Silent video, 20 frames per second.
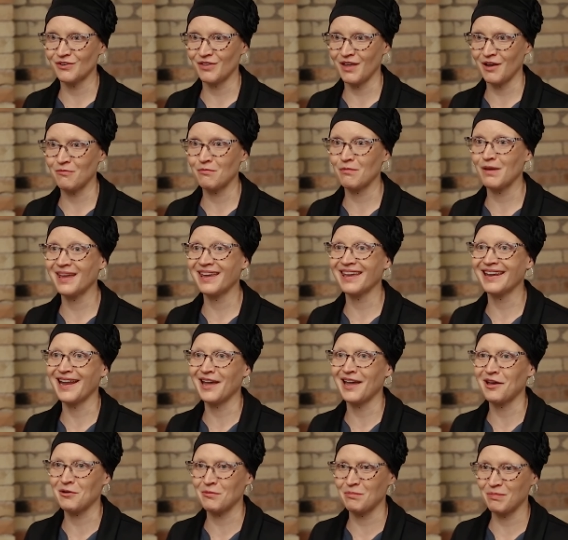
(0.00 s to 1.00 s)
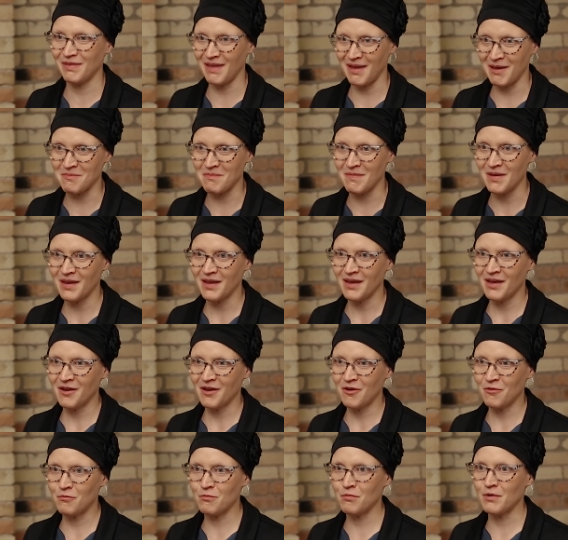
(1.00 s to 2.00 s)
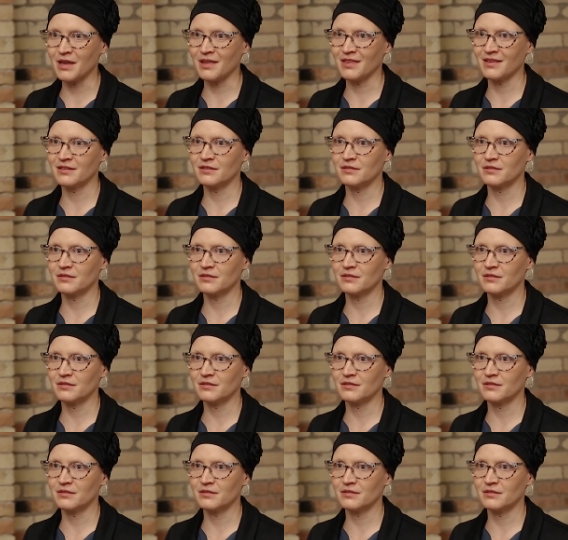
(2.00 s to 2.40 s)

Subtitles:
that we can help them with